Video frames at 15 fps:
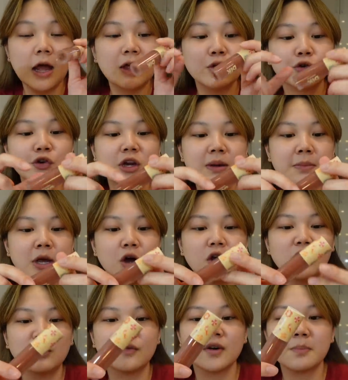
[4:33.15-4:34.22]
Yung creamy
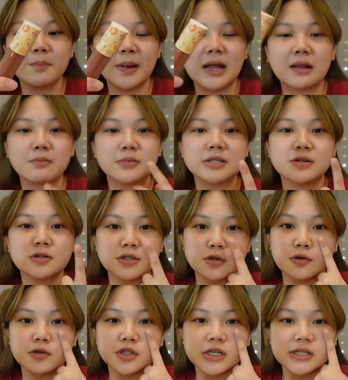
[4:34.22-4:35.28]
all-over paint, mas
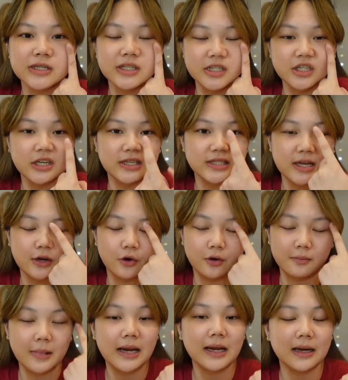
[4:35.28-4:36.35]
gusto ko siya sa cheeks and
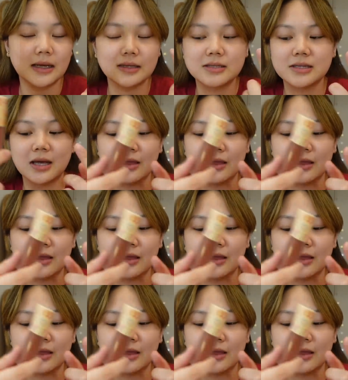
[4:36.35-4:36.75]
on my lids.